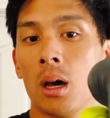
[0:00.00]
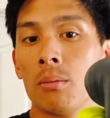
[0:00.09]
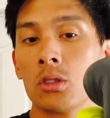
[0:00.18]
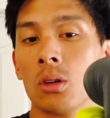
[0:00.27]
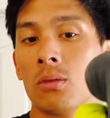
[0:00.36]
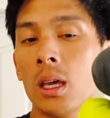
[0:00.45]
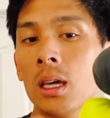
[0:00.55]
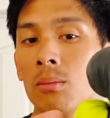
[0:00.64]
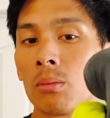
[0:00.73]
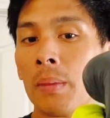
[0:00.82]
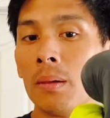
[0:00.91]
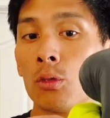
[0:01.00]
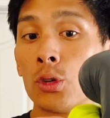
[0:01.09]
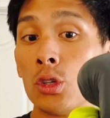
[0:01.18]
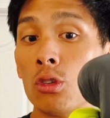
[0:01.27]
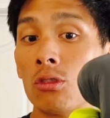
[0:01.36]
So if they could maybe
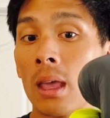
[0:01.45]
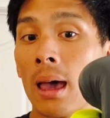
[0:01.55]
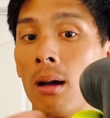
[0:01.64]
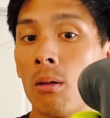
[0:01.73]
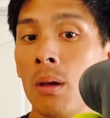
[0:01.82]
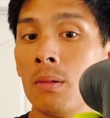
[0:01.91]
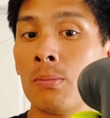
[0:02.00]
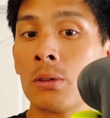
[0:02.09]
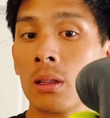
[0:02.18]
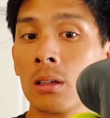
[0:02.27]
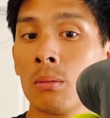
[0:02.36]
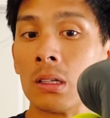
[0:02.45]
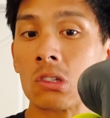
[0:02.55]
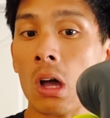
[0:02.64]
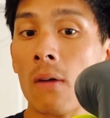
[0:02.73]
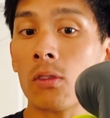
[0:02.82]
reduce that, or maybe put a little bit
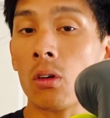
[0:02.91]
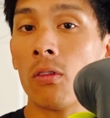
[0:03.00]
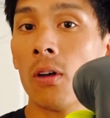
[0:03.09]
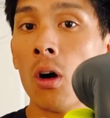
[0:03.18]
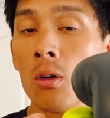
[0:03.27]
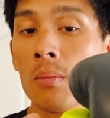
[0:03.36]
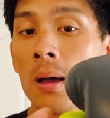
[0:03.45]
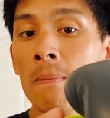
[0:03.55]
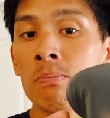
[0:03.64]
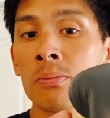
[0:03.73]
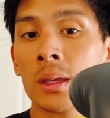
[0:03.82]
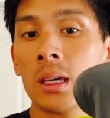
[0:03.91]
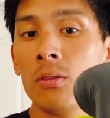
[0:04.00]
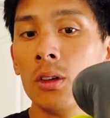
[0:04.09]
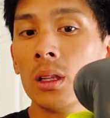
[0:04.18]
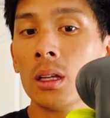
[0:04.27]
softer foam,
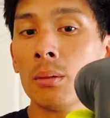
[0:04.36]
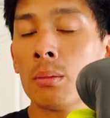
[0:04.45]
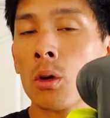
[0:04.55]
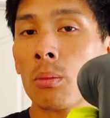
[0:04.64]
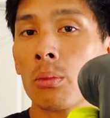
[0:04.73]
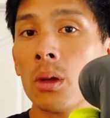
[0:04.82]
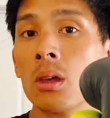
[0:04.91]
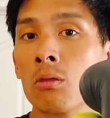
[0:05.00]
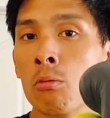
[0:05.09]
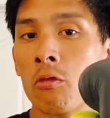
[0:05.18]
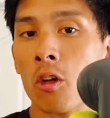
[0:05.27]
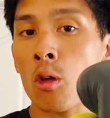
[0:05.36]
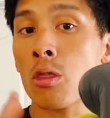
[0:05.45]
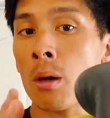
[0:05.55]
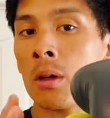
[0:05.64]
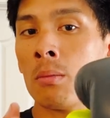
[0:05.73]
give you a little bit more breathing room for your
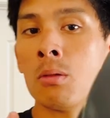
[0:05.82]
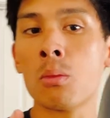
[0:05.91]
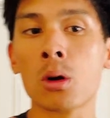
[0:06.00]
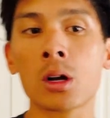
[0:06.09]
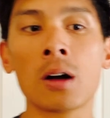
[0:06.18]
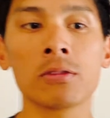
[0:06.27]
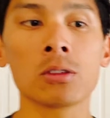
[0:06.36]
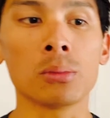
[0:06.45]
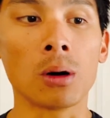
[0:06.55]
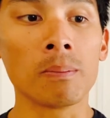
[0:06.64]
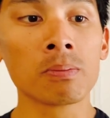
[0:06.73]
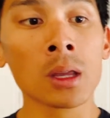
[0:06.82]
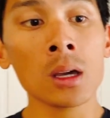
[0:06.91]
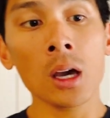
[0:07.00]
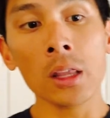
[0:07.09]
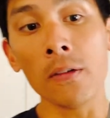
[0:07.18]
thumb, it'd be more comfortable.
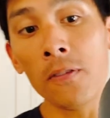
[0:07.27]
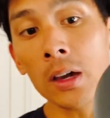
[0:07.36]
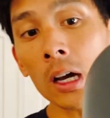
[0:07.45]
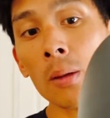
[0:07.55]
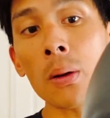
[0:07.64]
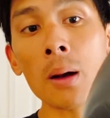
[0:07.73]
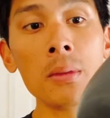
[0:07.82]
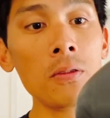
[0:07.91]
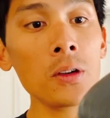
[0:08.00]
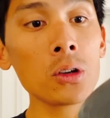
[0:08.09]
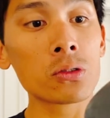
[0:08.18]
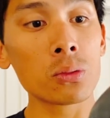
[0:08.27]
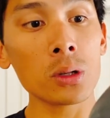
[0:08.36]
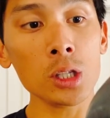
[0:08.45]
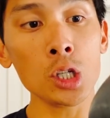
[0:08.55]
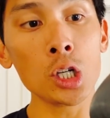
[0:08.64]
The finger compartment feels
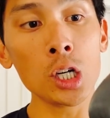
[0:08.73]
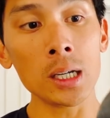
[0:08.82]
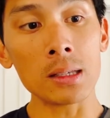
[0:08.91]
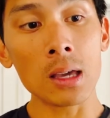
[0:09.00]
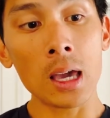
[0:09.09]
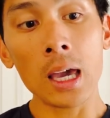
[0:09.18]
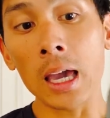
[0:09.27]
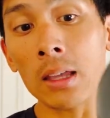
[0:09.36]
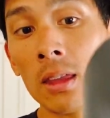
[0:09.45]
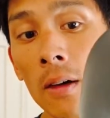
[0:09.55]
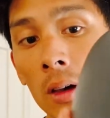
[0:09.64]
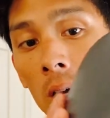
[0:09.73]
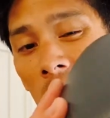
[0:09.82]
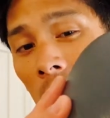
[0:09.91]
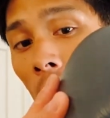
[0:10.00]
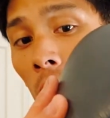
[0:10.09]
really good. It
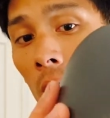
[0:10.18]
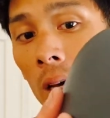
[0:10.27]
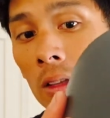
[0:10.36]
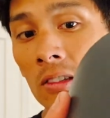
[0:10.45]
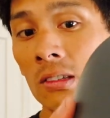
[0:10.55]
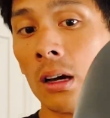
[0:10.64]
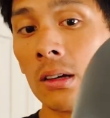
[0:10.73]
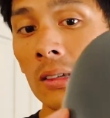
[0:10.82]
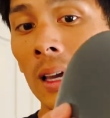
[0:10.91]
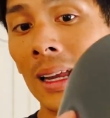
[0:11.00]
definitely on the snug side.